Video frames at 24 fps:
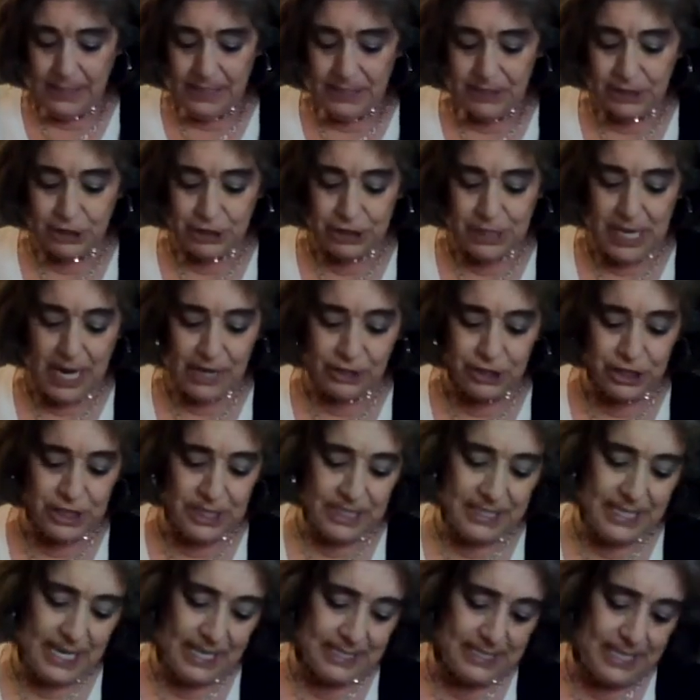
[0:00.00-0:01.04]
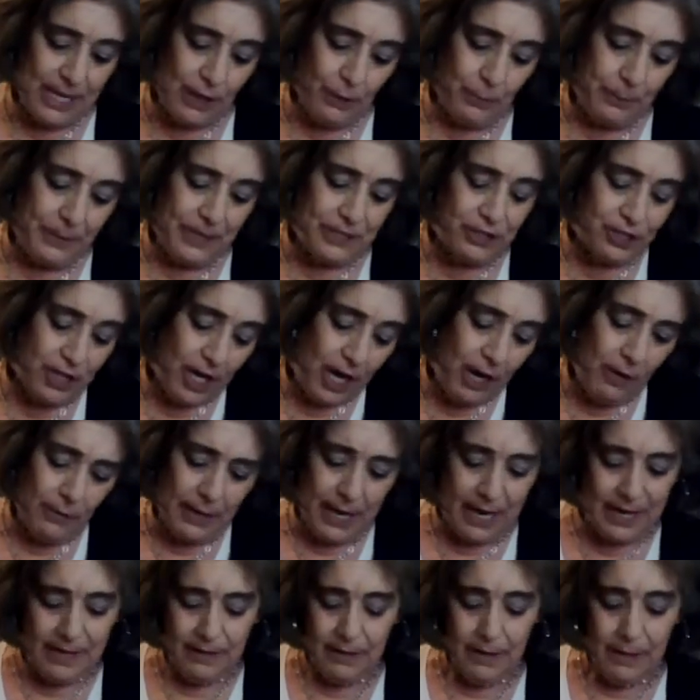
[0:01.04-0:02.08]
So now she has alopecia.
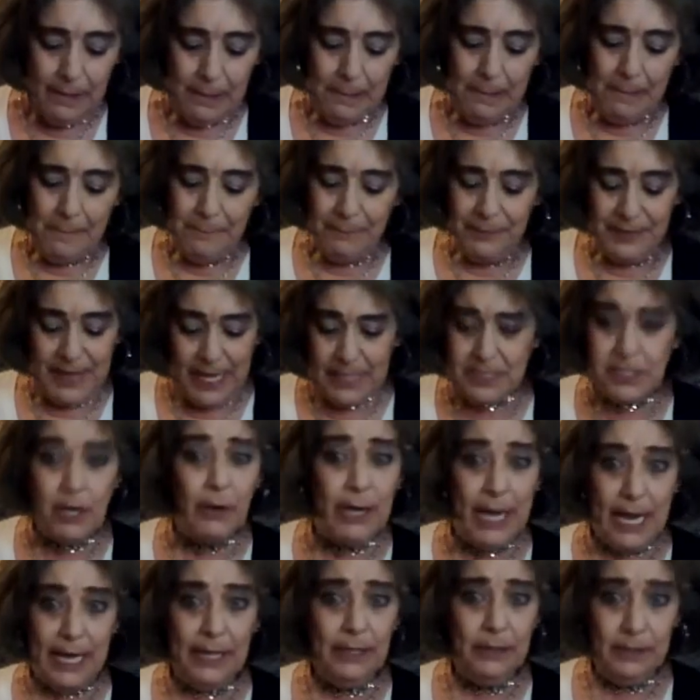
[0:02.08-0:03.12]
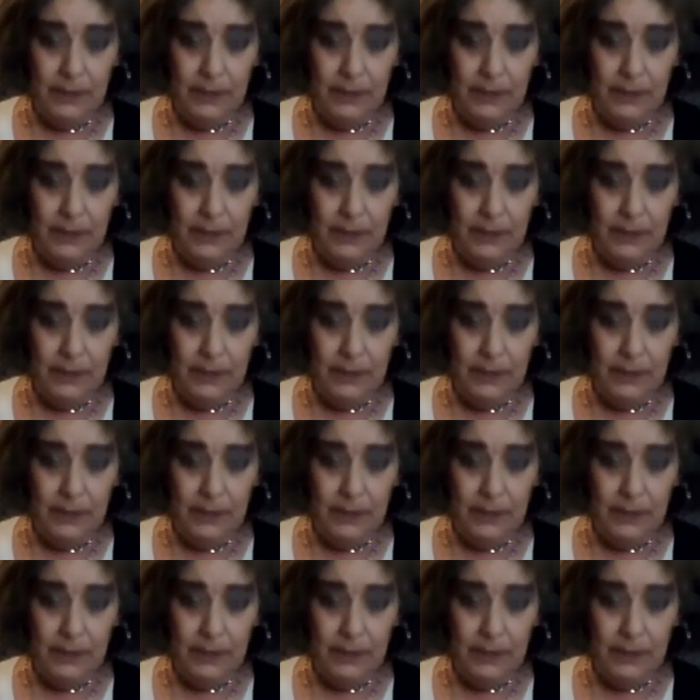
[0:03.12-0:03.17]
Okay, that's okay,